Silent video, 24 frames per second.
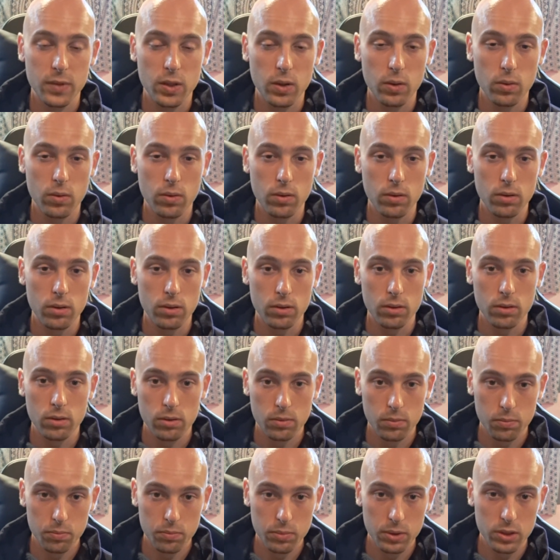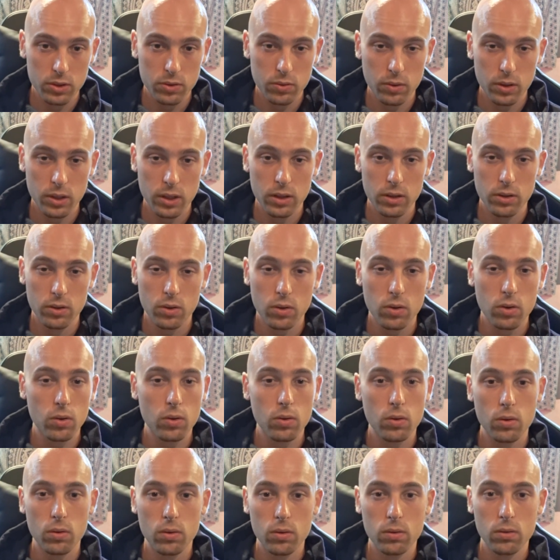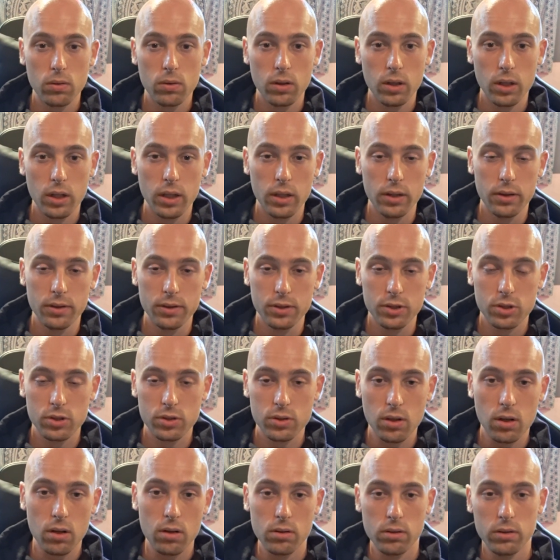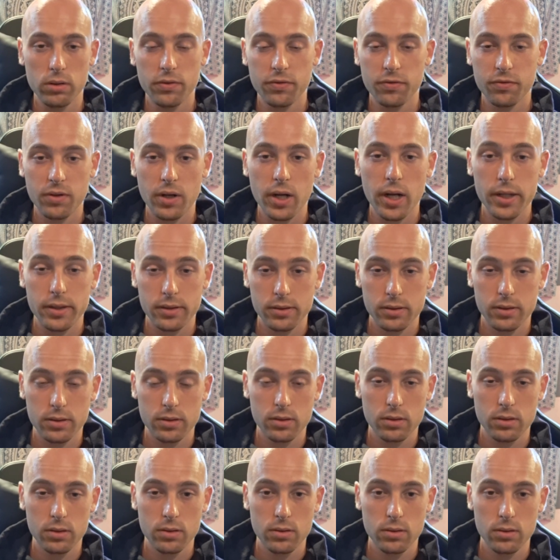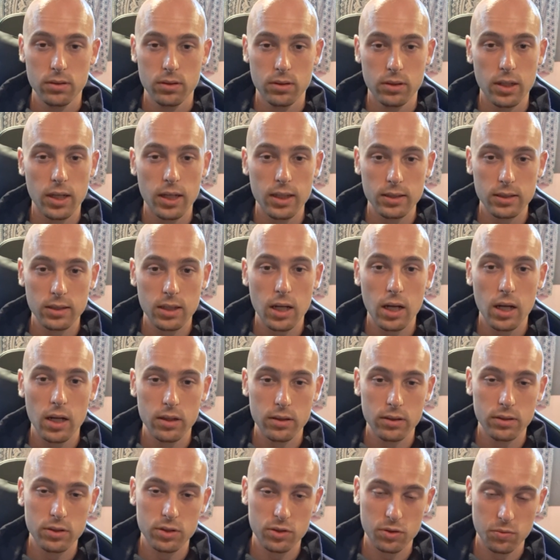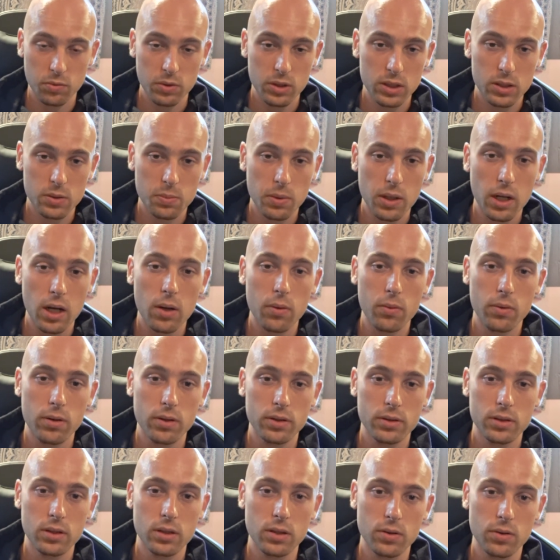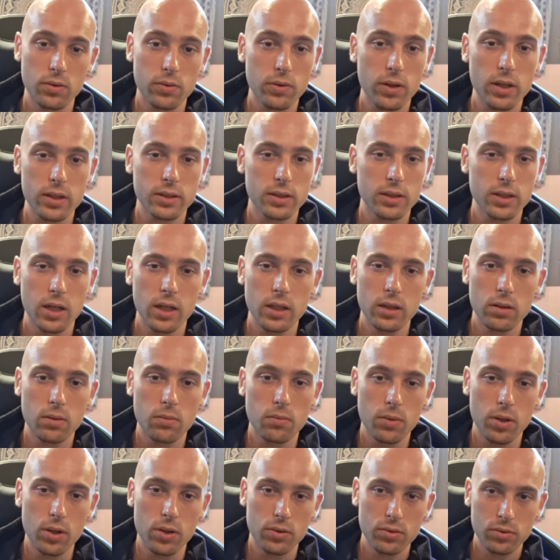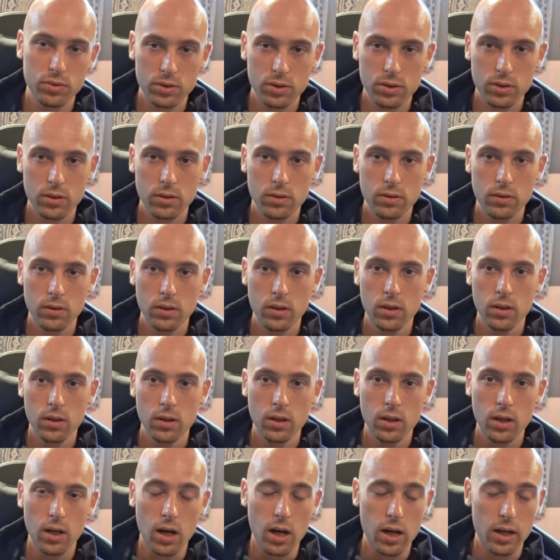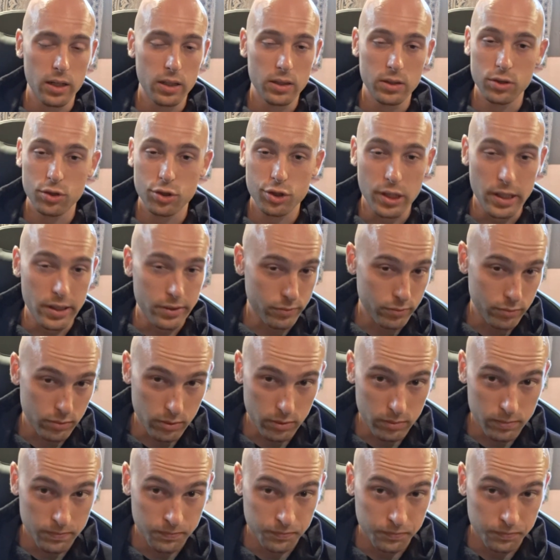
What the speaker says: or between the hole and the start of the frets. That's kind of the sweet spot where it's going to resonate the most in general.